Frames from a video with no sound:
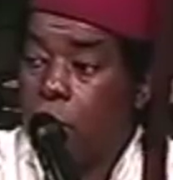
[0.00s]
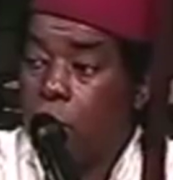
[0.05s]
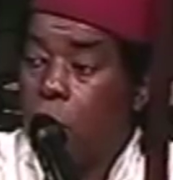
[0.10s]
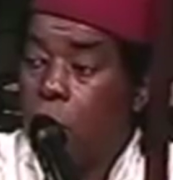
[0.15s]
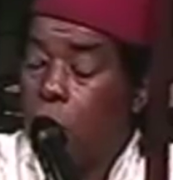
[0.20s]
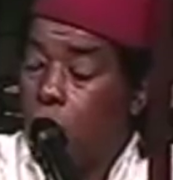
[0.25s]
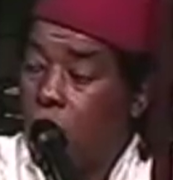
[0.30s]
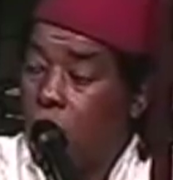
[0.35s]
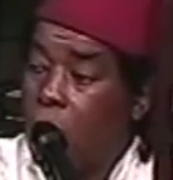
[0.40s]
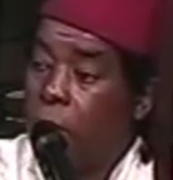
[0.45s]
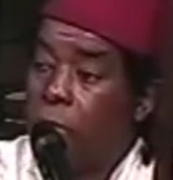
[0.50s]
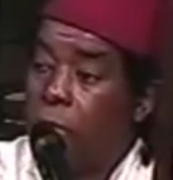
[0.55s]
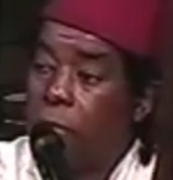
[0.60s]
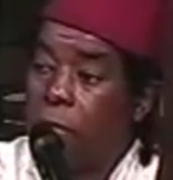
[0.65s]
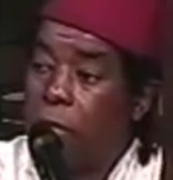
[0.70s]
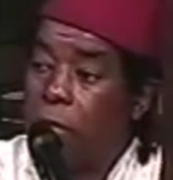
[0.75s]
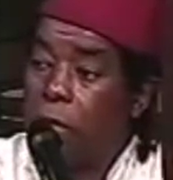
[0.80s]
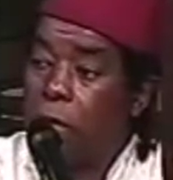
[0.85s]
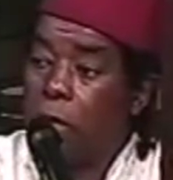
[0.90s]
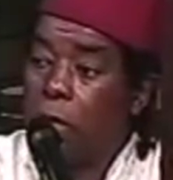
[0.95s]
For one,
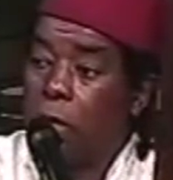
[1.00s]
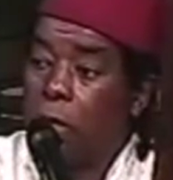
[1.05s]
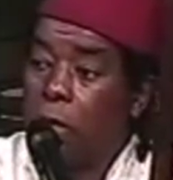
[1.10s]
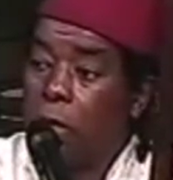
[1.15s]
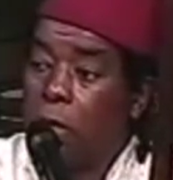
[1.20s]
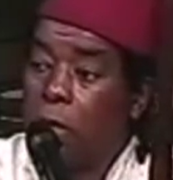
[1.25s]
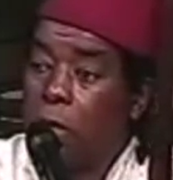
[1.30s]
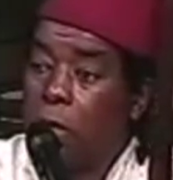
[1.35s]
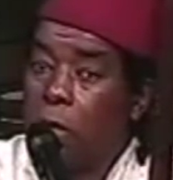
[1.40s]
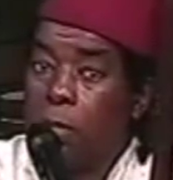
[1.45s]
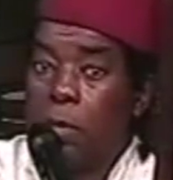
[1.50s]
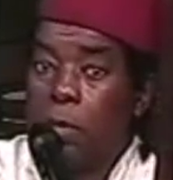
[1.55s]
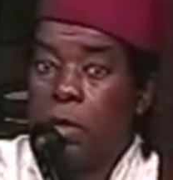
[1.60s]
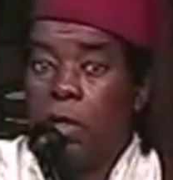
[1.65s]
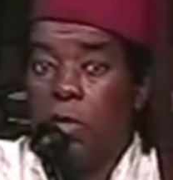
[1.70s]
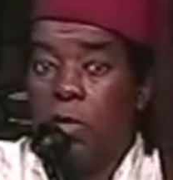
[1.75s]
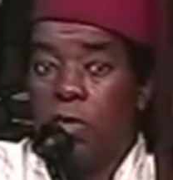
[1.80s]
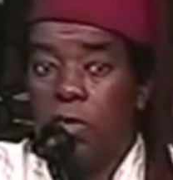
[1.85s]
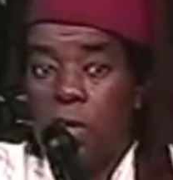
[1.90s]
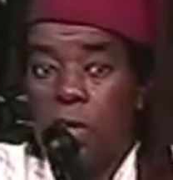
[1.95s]

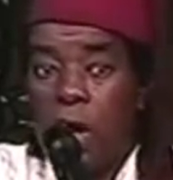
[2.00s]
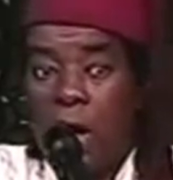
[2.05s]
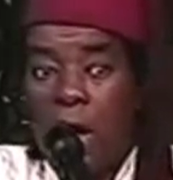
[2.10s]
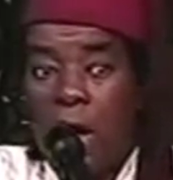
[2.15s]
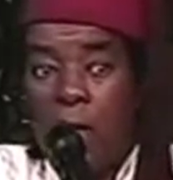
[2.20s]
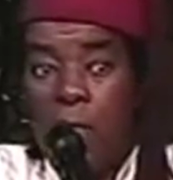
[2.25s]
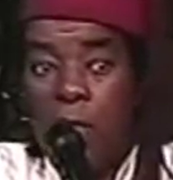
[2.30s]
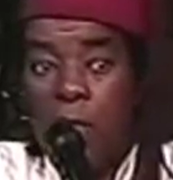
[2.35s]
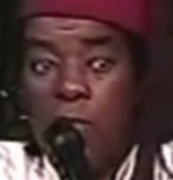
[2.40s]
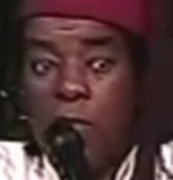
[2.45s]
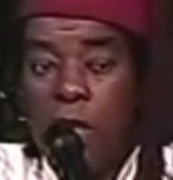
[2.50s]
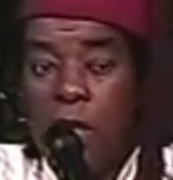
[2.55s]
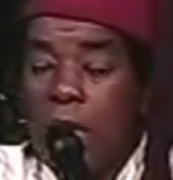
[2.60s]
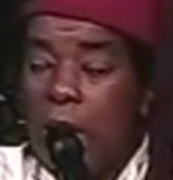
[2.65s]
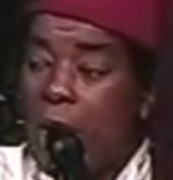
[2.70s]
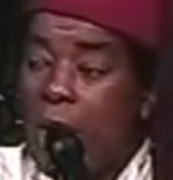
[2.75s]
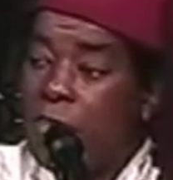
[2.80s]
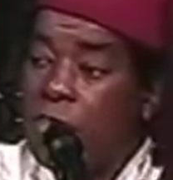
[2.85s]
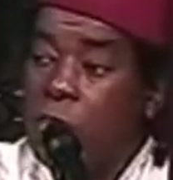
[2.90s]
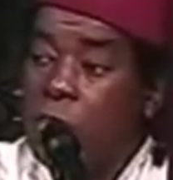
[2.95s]
because it's obvious that it
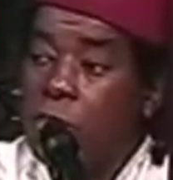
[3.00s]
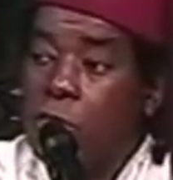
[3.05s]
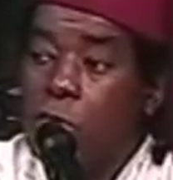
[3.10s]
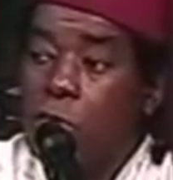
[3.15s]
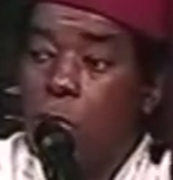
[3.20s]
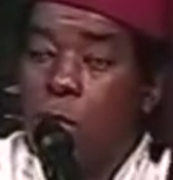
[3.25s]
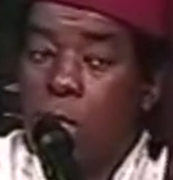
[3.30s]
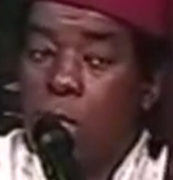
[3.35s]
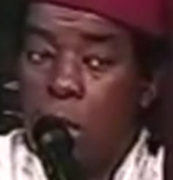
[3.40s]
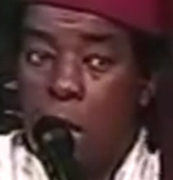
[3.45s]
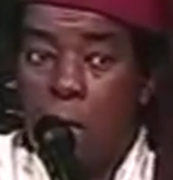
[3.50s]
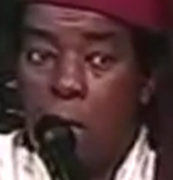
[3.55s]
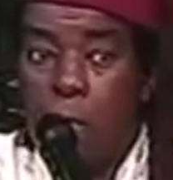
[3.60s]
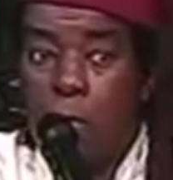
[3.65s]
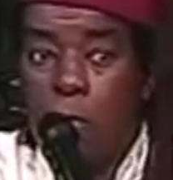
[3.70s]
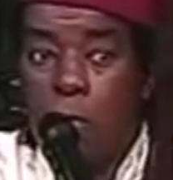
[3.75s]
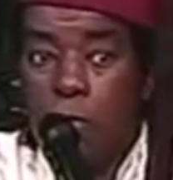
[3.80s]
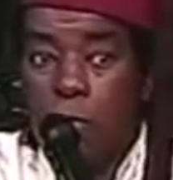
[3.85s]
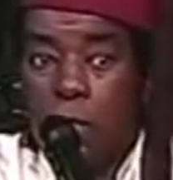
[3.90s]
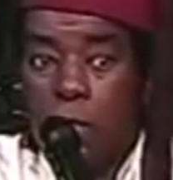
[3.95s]
has nothing to do with
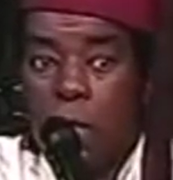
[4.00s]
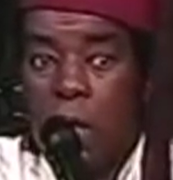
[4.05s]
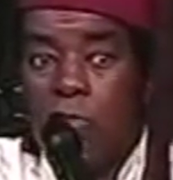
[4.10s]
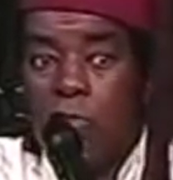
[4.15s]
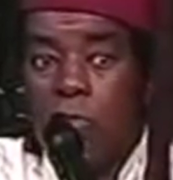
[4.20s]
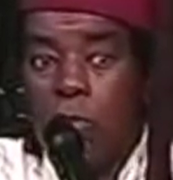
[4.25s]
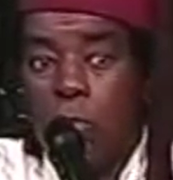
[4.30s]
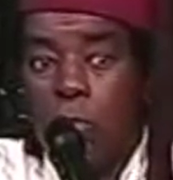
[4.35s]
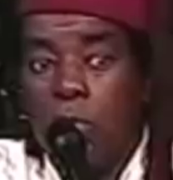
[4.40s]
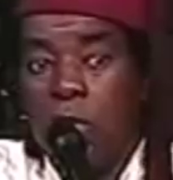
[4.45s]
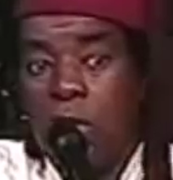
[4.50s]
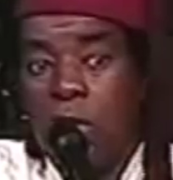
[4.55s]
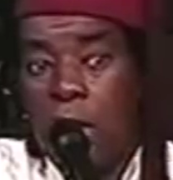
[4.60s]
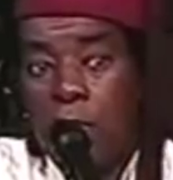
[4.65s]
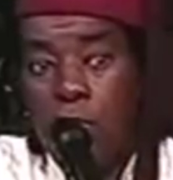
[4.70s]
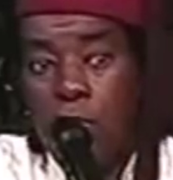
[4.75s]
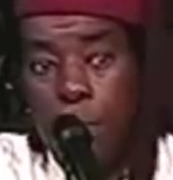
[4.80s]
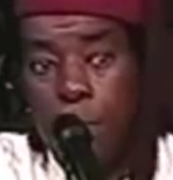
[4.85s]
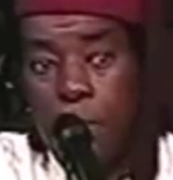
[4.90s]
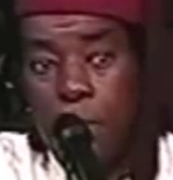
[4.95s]
commerce. It has to do with the
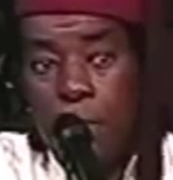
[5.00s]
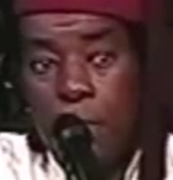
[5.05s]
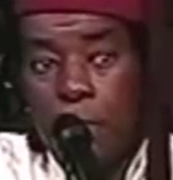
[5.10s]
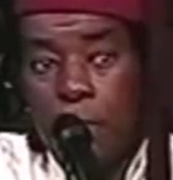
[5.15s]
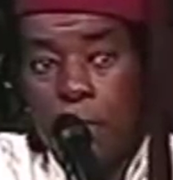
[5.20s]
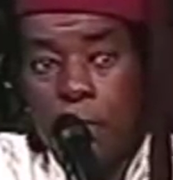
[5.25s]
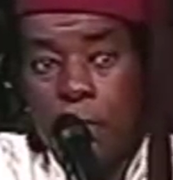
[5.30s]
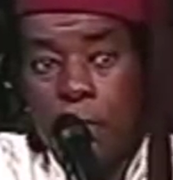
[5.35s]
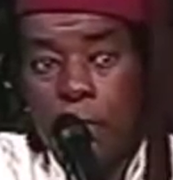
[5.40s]
natural people.